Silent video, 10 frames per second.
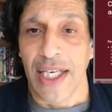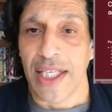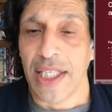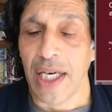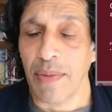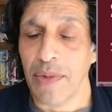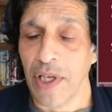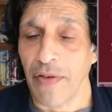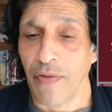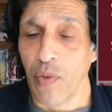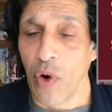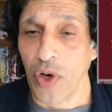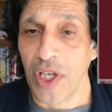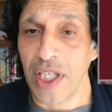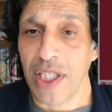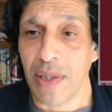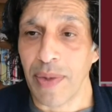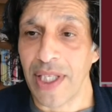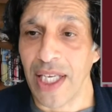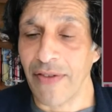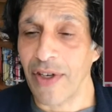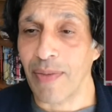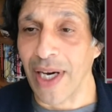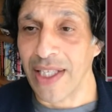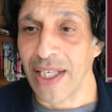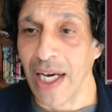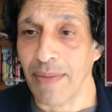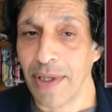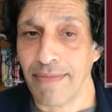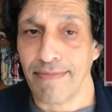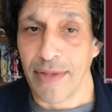in terms of what needs to be delivered by Simon,